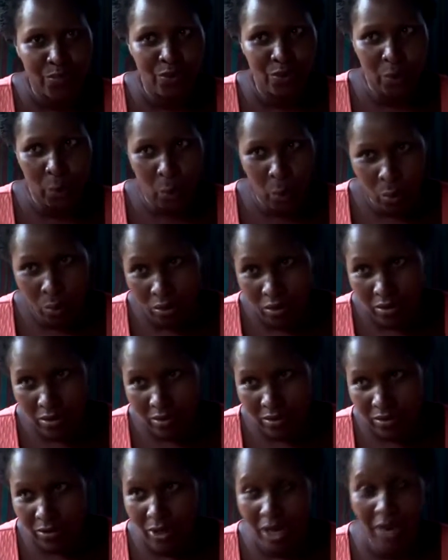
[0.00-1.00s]
you cook,
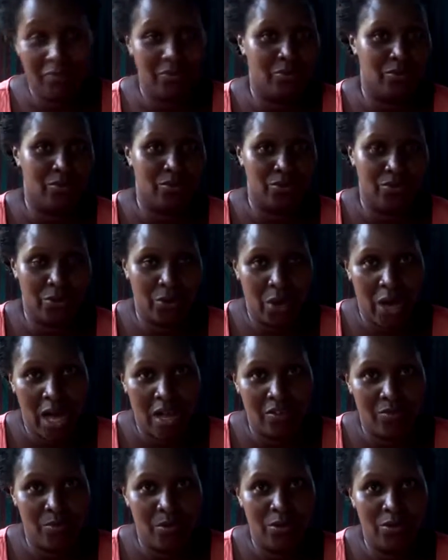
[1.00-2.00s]
you have to cook for your
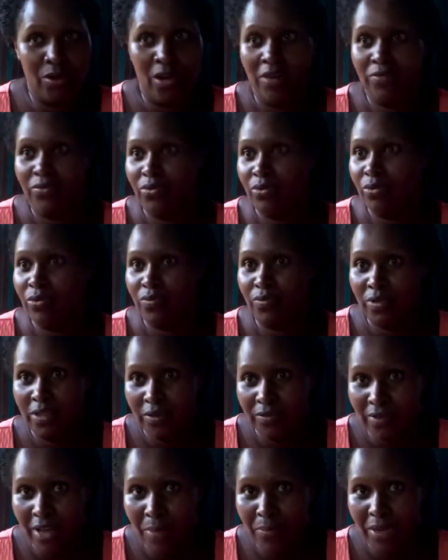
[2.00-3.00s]
husband, you have to cook for the
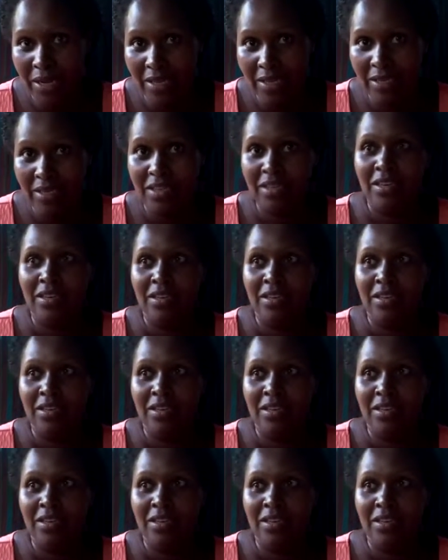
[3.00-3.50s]
family.